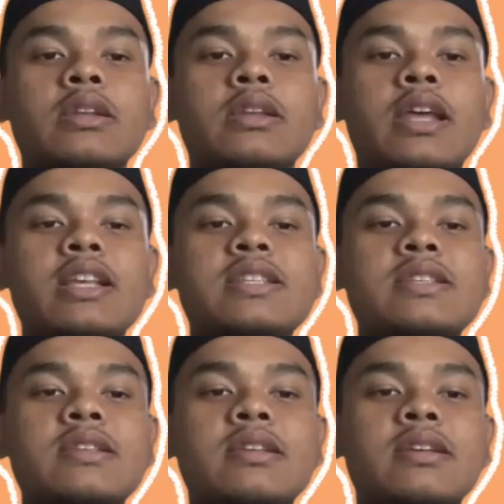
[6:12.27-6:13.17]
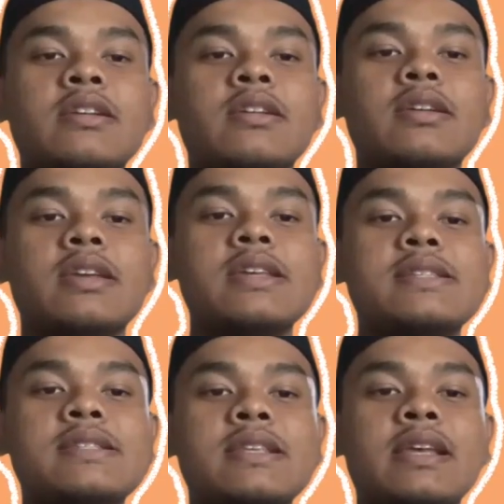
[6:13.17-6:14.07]
Next is
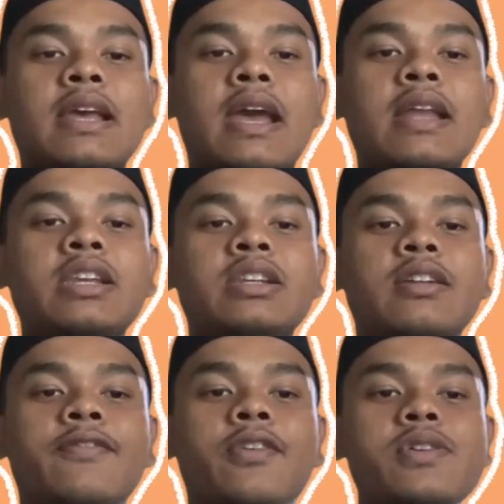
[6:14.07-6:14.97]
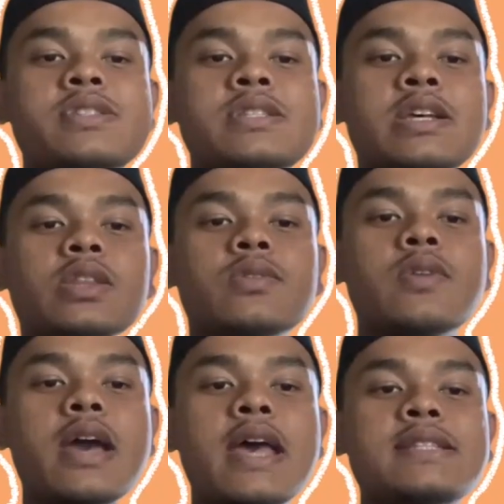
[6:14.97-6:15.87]
additional force to
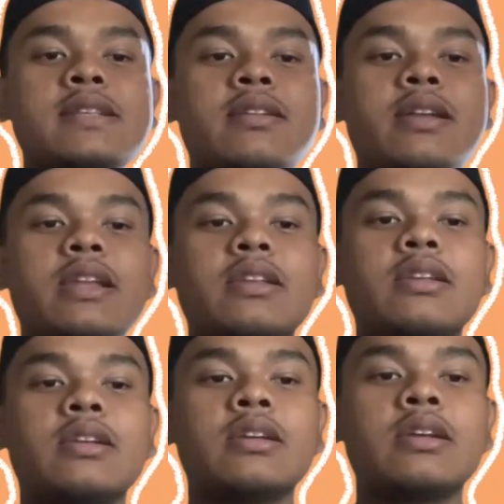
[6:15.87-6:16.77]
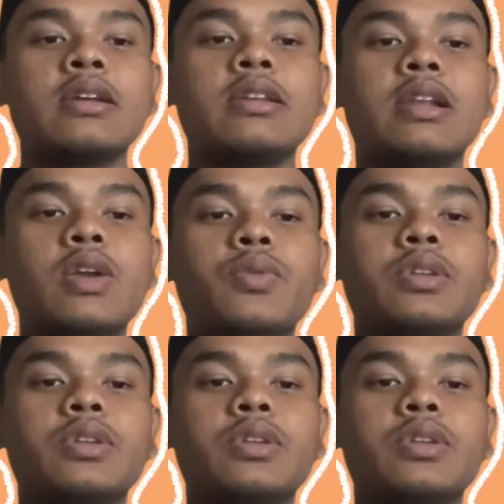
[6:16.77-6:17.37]
accelerate the loop.